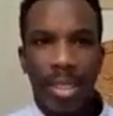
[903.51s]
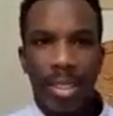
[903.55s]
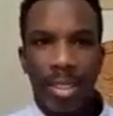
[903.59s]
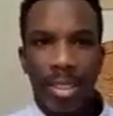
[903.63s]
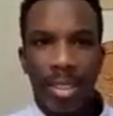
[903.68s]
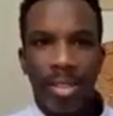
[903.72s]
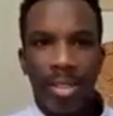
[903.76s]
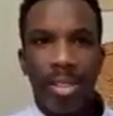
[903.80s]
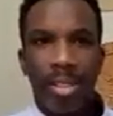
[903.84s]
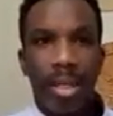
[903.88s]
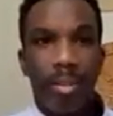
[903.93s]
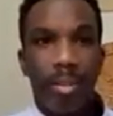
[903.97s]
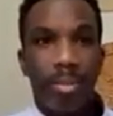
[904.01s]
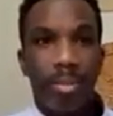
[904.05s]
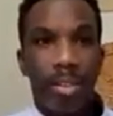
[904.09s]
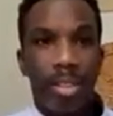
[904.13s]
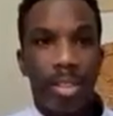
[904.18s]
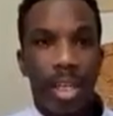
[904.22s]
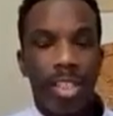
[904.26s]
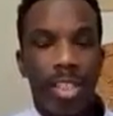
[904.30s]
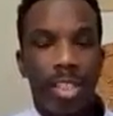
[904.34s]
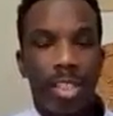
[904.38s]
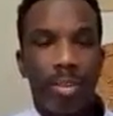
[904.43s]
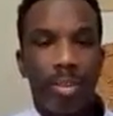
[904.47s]
There's some
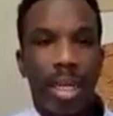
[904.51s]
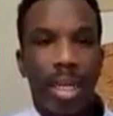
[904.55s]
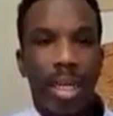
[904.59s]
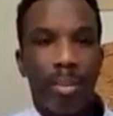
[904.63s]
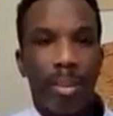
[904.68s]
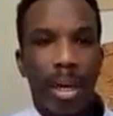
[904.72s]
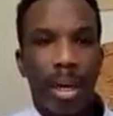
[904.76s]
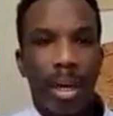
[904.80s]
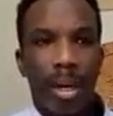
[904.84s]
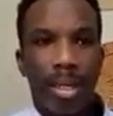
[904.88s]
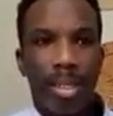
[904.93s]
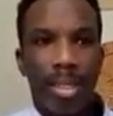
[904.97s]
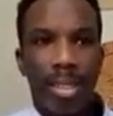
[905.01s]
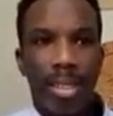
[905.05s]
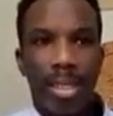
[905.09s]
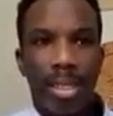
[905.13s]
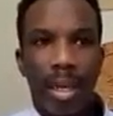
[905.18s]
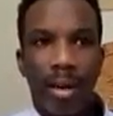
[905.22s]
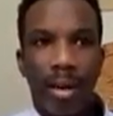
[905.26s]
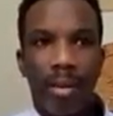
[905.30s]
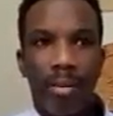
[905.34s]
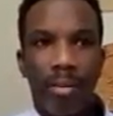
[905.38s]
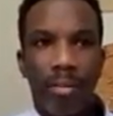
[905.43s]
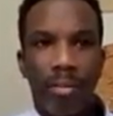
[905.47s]
judgment about
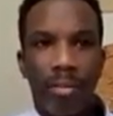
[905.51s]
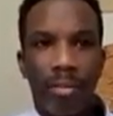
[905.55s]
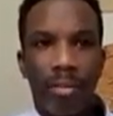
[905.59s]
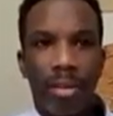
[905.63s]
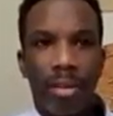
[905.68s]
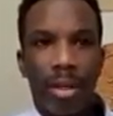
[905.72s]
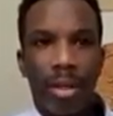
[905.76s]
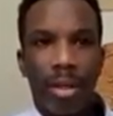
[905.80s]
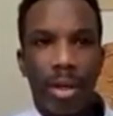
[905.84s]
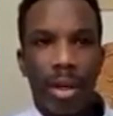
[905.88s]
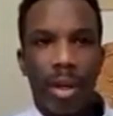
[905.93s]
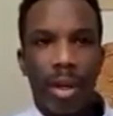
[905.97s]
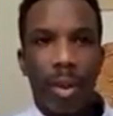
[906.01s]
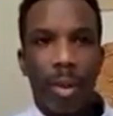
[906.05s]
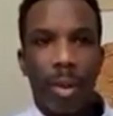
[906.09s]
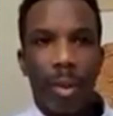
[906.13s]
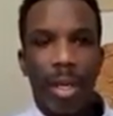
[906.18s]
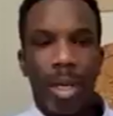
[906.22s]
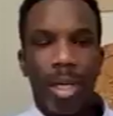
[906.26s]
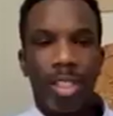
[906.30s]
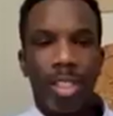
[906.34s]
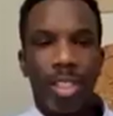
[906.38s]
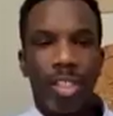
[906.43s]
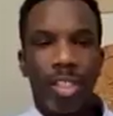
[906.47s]
ourselves
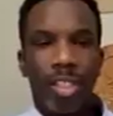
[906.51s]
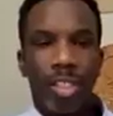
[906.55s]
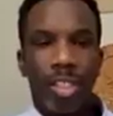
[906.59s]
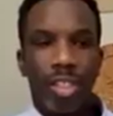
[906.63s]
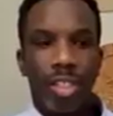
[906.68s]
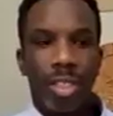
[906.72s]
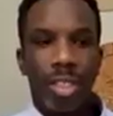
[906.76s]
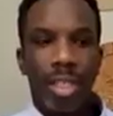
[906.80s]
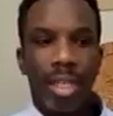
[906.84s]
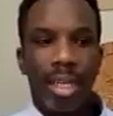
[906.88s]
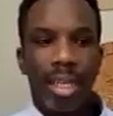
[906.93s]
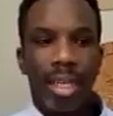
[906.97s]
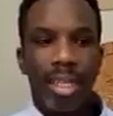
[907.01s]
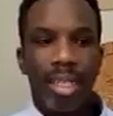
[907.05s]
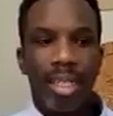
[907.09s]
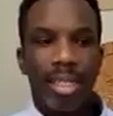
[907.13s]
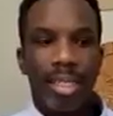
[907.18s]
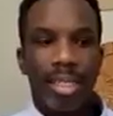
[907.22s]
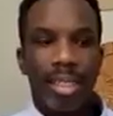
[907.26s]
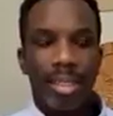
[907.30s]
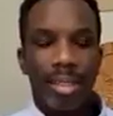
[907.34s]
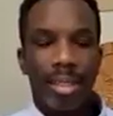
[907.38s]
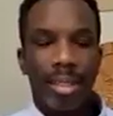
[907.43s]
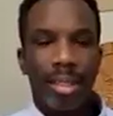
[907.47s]
which
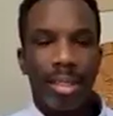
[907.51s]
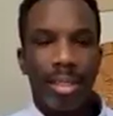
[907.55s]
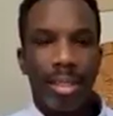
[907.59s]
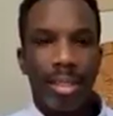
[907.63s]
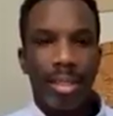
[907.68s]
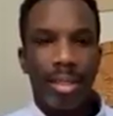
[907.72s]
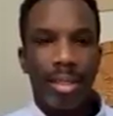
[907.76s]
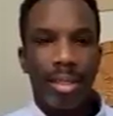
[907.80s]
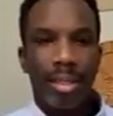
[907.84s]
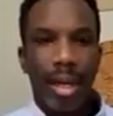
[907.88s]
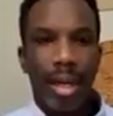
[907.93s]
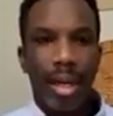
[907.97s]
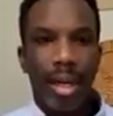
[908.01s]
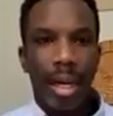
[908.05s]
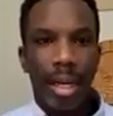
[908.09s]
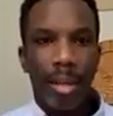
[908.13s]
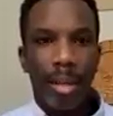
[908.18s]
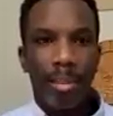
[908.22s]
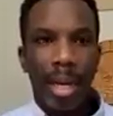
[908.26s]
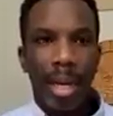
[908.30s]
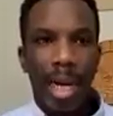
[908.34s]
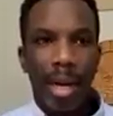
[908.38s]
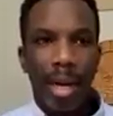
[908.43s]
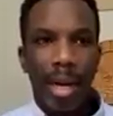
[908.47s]
is
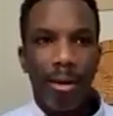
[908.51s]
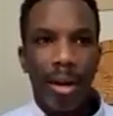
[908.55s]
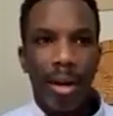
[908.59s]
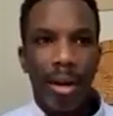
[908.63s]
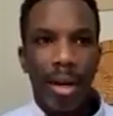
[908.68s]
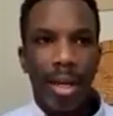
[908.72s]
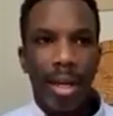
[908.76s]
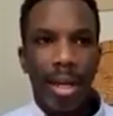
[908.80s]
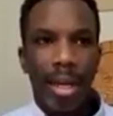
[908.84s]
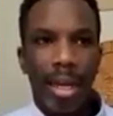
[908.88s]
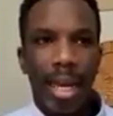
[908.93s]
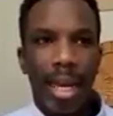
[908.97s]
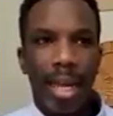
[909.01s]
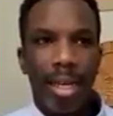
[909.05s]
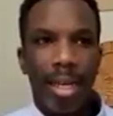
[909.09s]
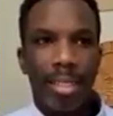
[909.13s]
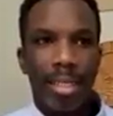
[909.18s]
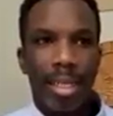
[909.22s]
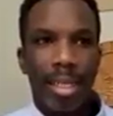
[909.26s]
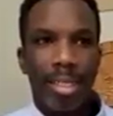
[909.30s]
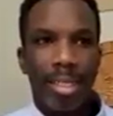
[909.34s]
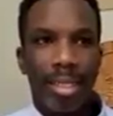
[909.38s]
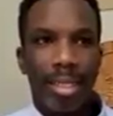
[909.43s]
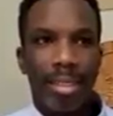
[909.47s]
unempowering and has
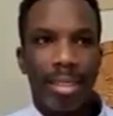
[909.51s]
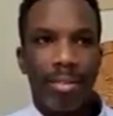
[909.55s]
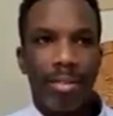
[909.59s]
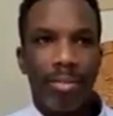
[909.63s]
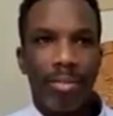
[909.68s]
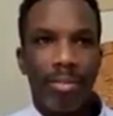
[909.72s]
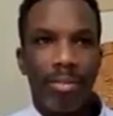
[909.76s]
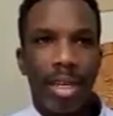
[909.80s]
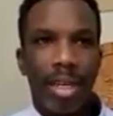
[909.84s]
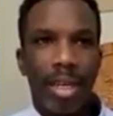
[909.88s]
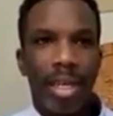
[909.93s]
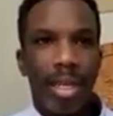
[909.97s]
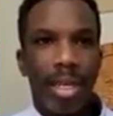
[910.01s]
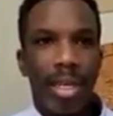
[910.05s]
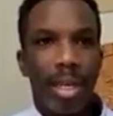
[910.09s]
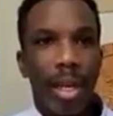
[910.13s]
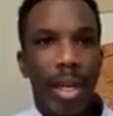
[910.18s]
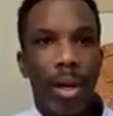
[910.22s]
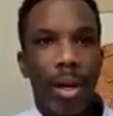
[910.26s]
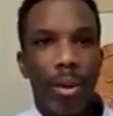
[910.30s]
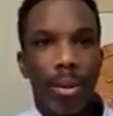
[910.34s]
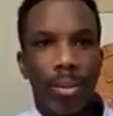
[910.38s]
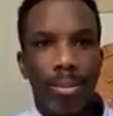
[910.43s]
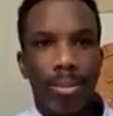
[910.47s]
us feeling
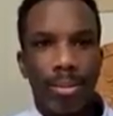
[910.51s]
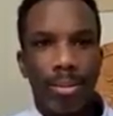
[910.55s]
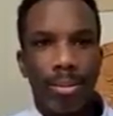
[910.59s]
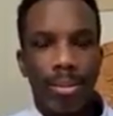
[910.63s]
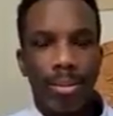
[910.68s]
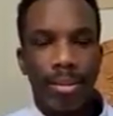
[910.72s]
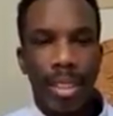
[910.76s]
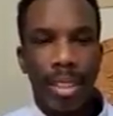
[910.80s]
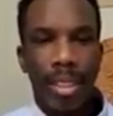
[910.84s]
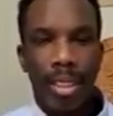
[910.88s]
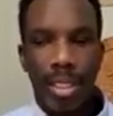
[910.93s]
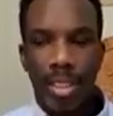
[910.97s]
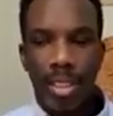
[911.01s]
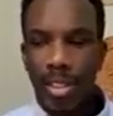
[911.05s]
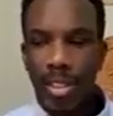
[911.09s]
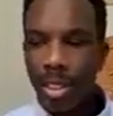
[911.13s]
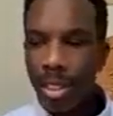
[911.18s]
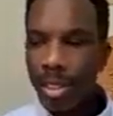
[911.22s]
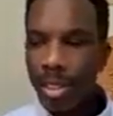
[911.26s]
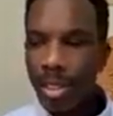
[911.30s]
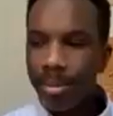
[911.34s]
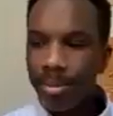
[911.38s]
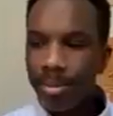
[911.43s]
low, essentially.